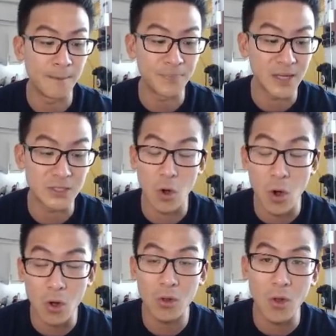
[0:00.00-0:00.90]
It's
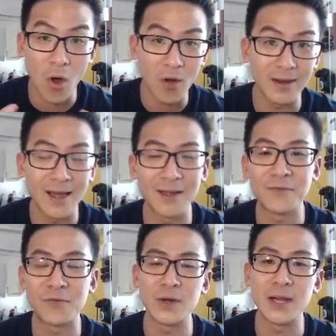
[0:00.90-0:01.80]
all online
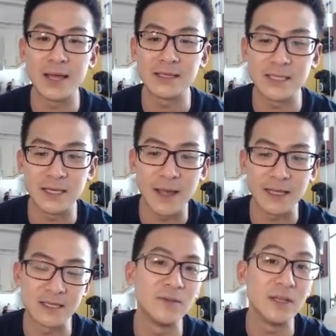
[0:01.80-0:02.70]
freelancing
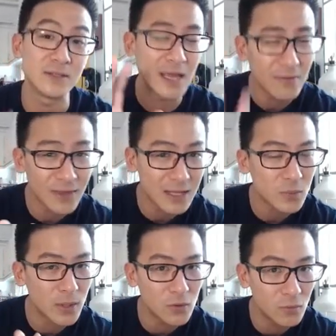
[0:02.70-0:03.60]
activities if that's
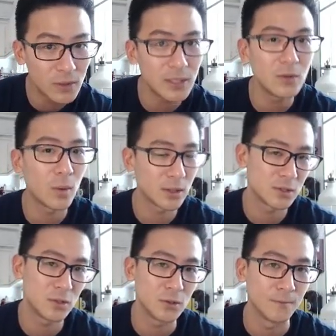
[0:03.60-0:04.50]
what you really want
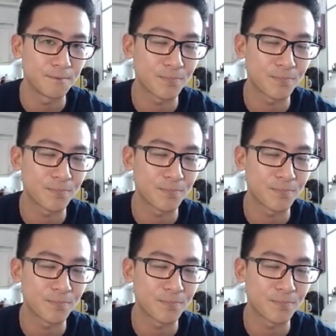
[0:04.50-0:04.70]
to do.